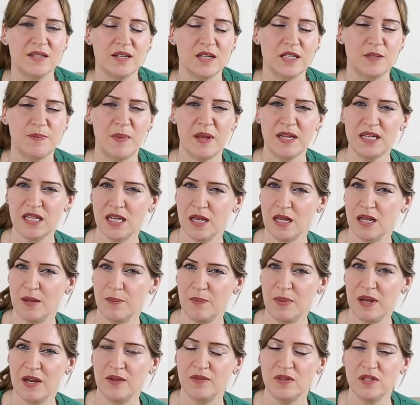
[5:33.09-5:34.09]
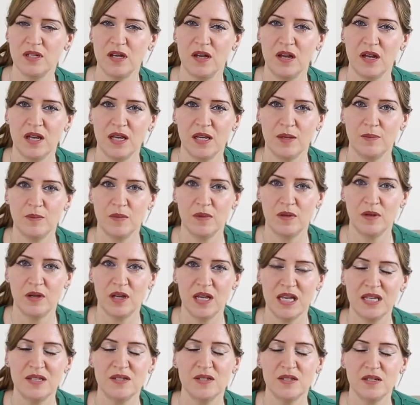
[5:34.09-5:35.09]
So, spending a bit of time
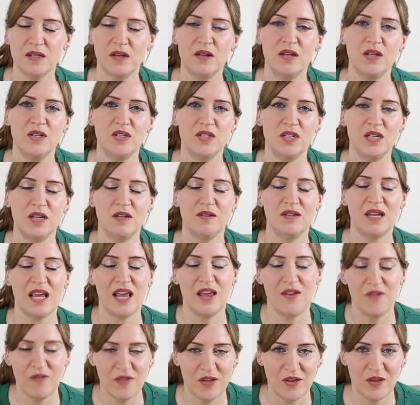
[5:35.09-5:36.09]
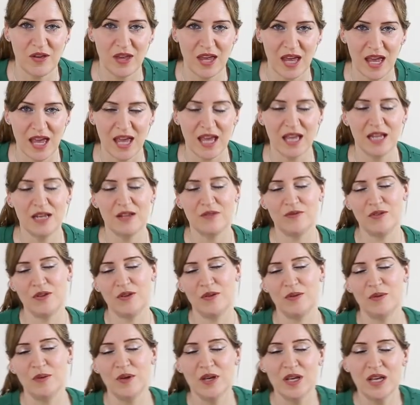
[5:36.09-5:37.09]
in solitude, if you can, if
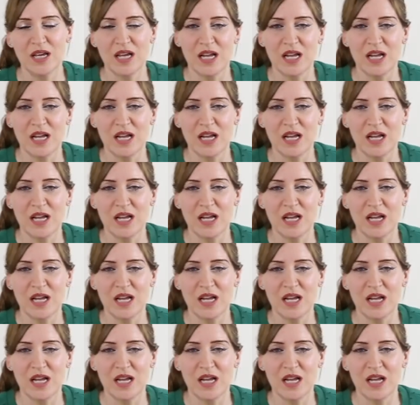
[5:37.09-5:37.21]
you,